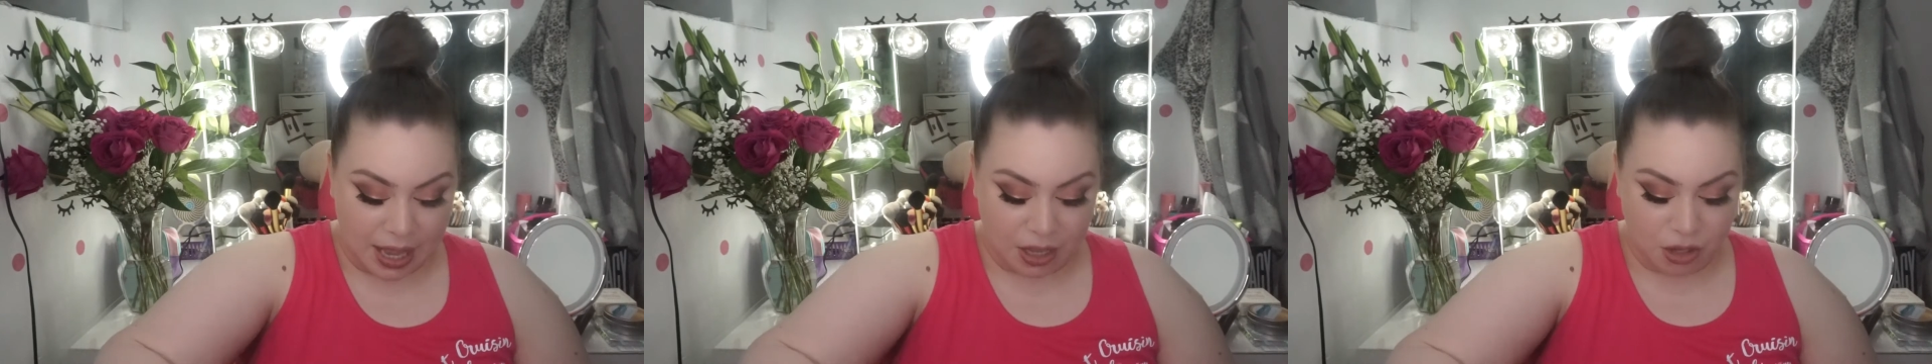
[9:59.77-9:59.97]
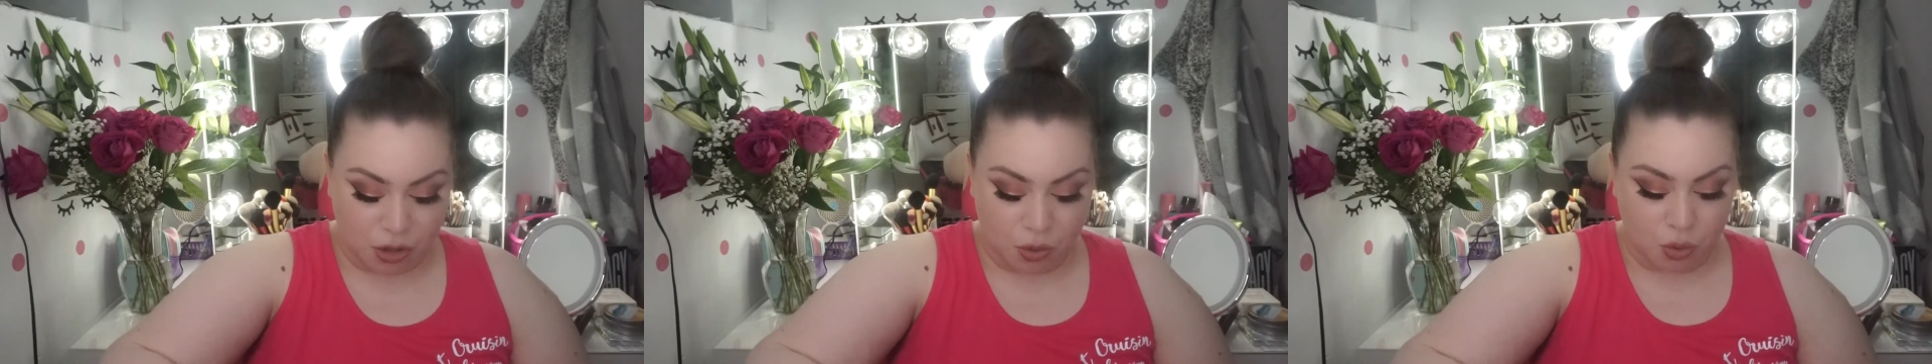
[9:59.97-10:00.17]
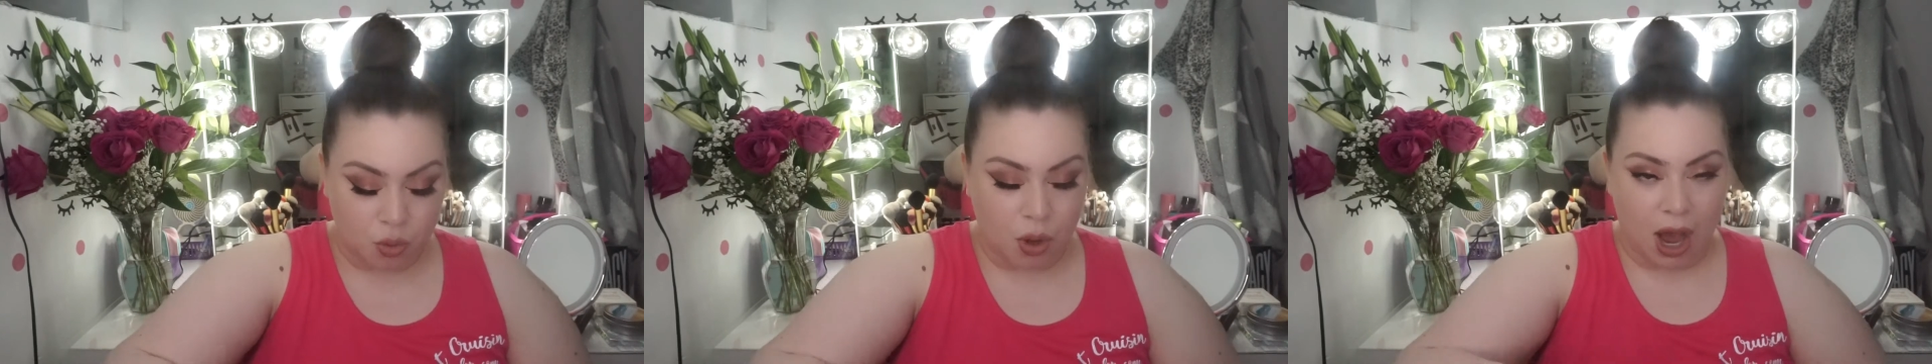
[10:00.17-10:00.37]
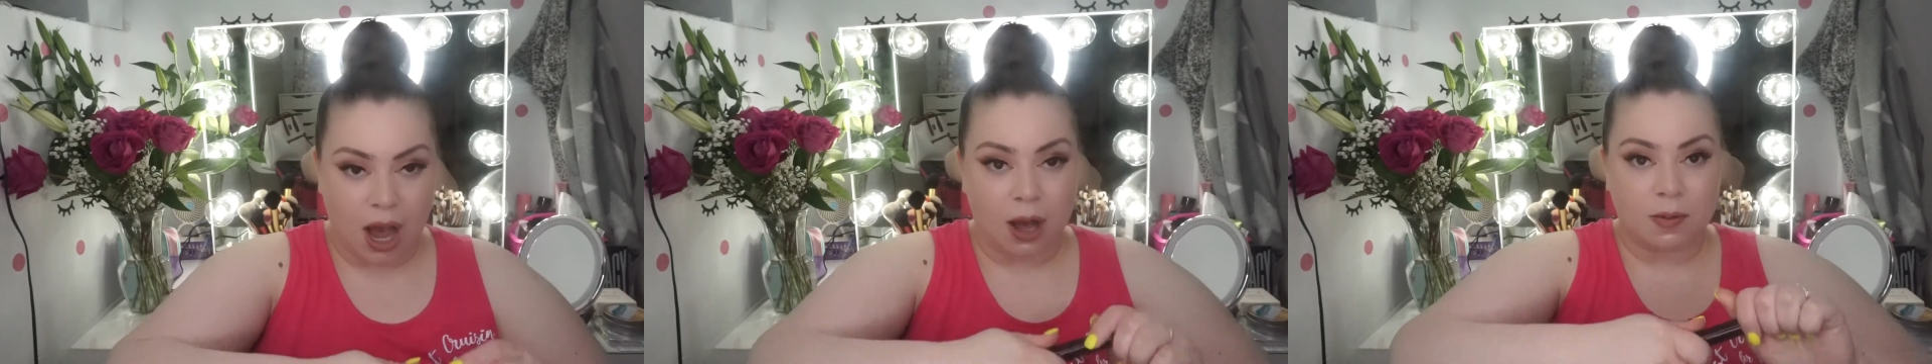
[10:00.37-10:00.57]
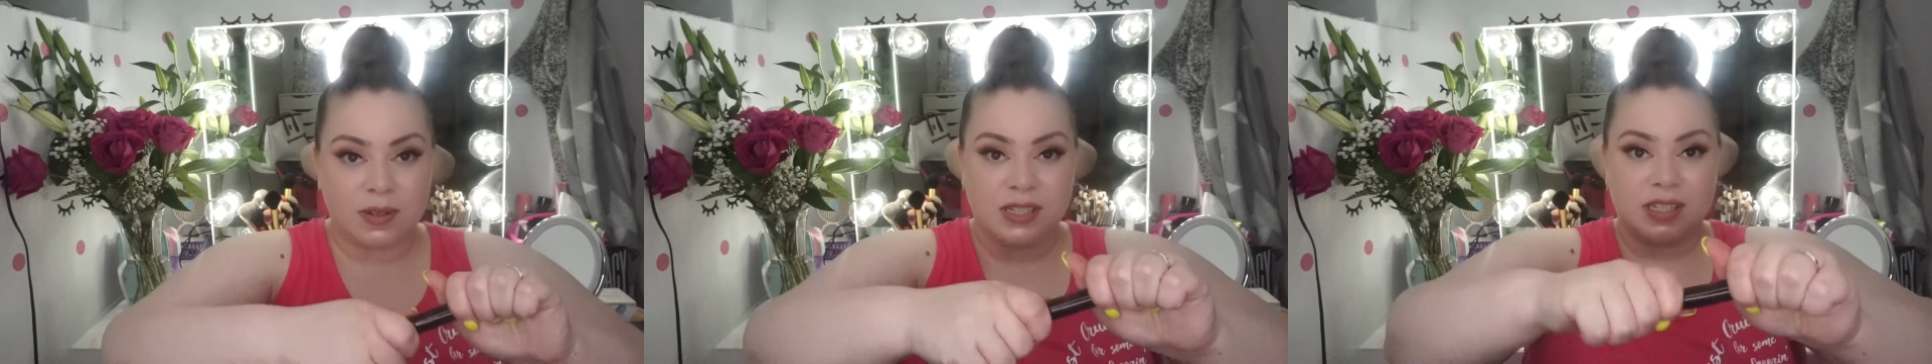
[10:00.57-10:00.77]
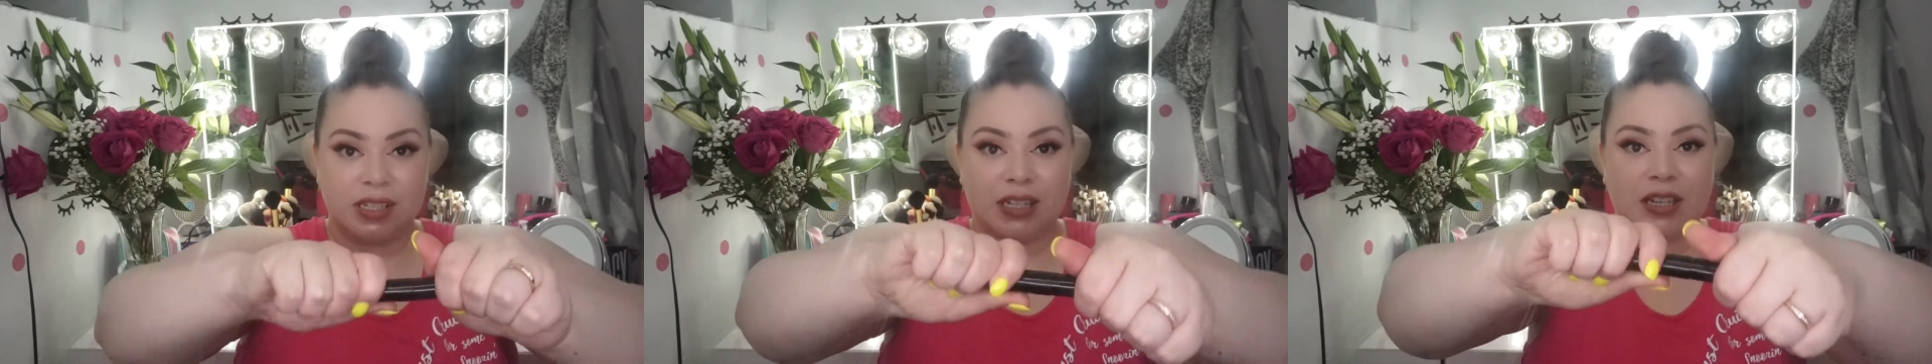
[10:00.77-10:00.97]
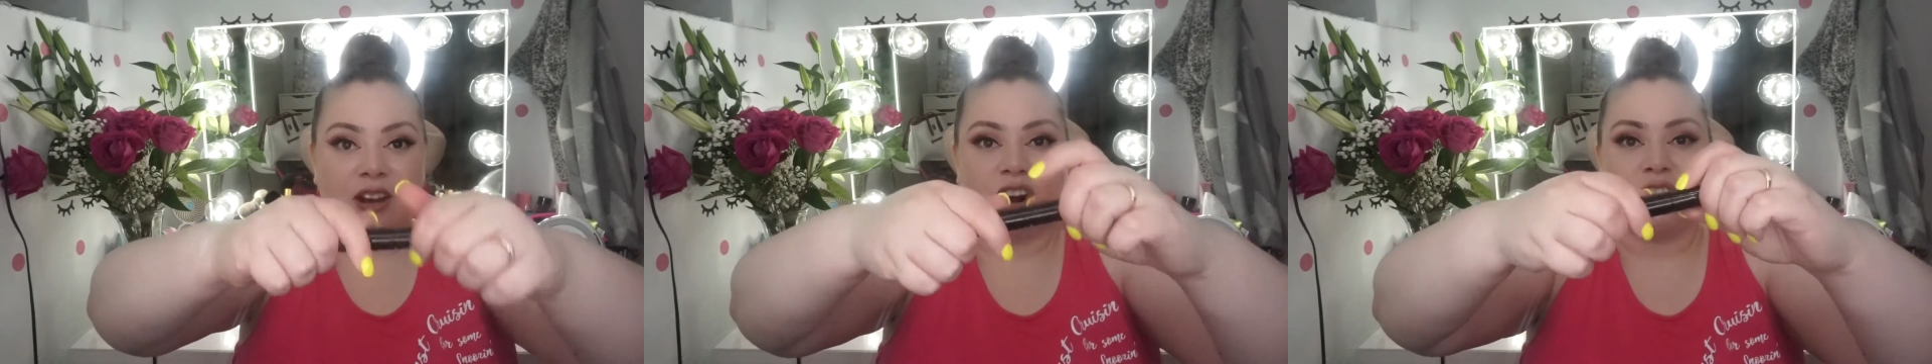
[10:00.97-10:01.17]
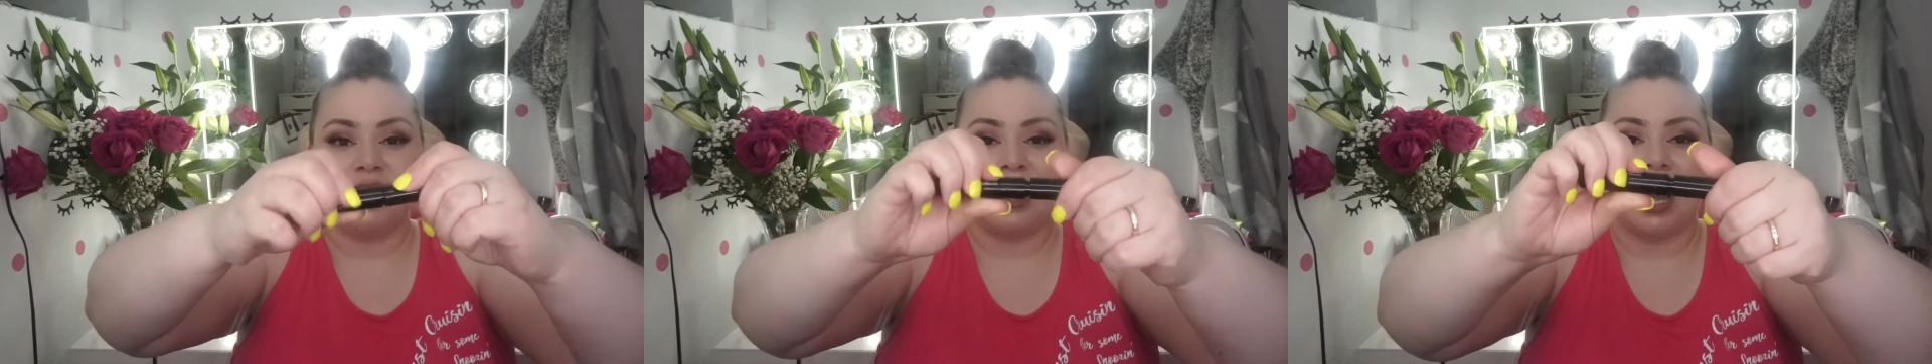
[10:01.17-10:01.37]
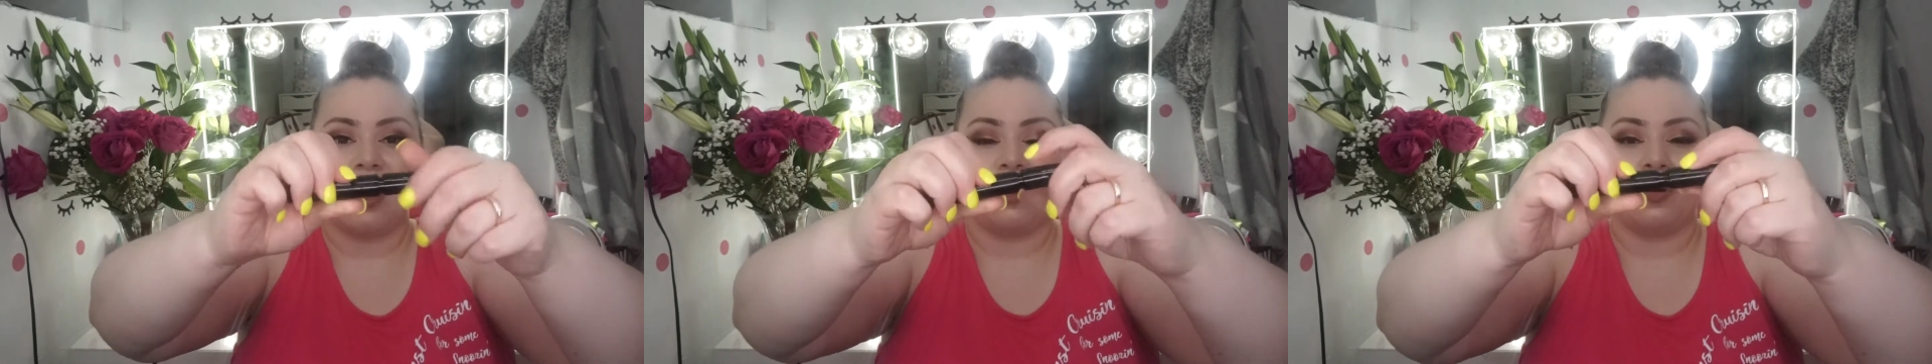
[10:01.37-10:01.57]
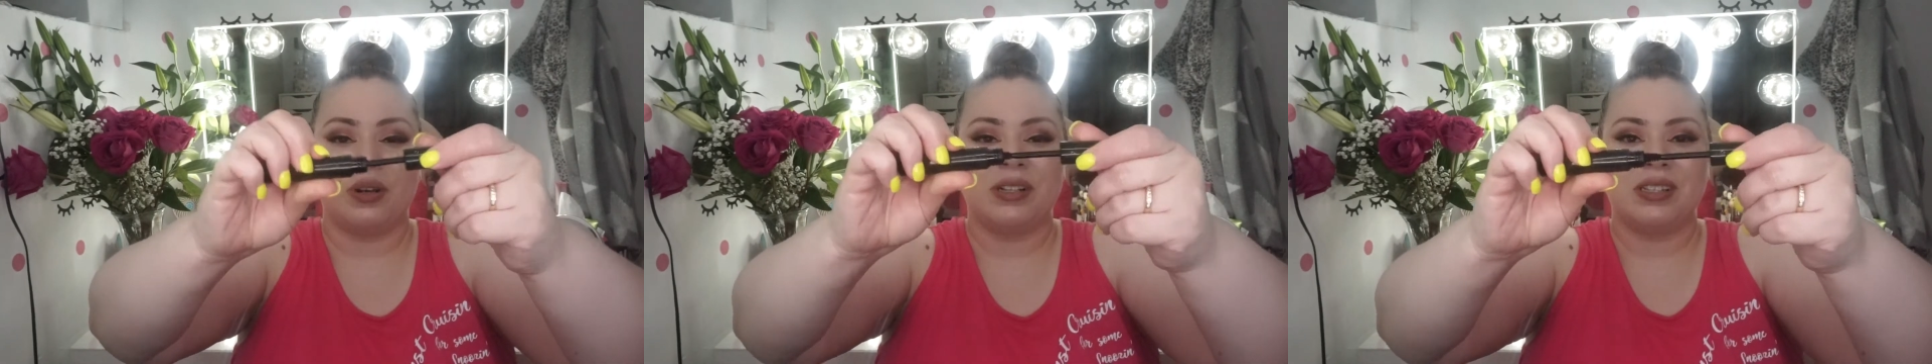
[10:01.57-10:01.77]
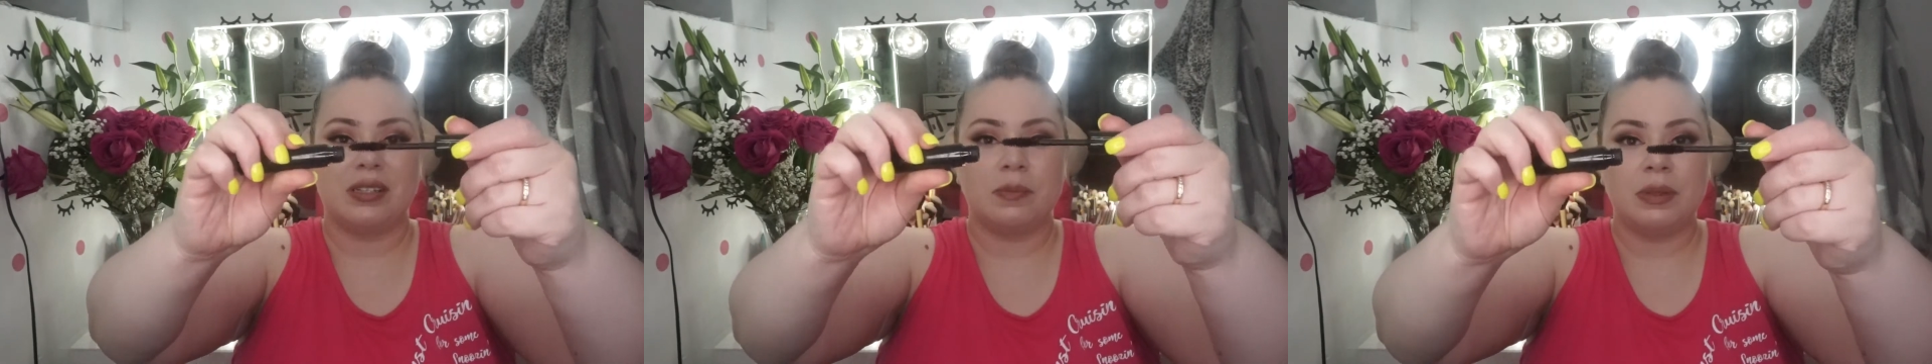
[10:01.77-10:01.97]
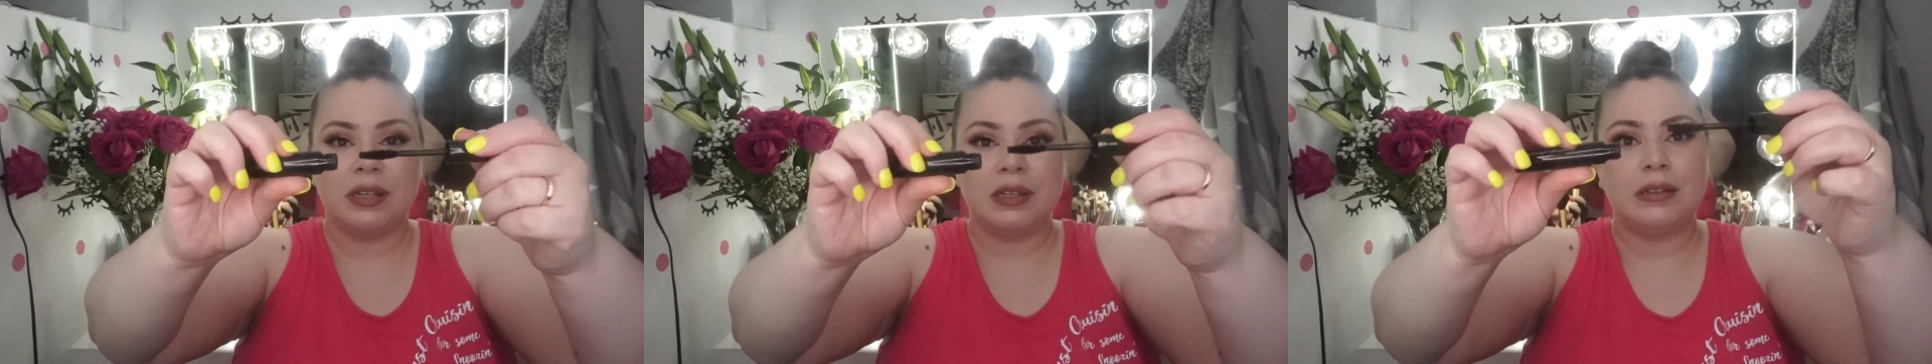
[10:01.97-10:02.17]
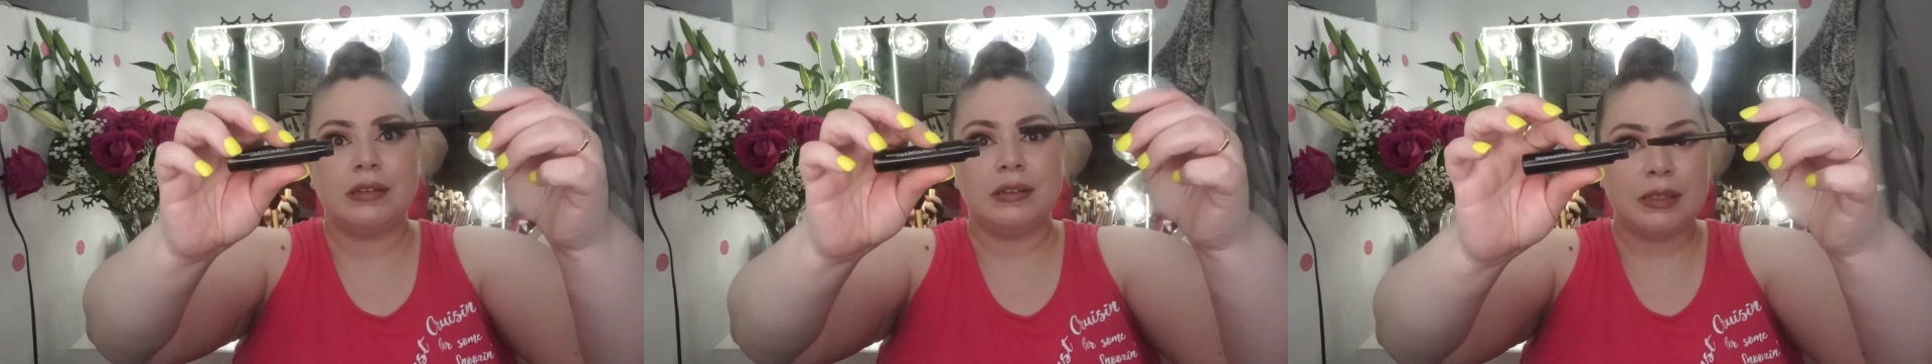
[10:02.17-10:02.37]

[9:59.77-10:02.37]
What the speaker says: You obviously are not going to be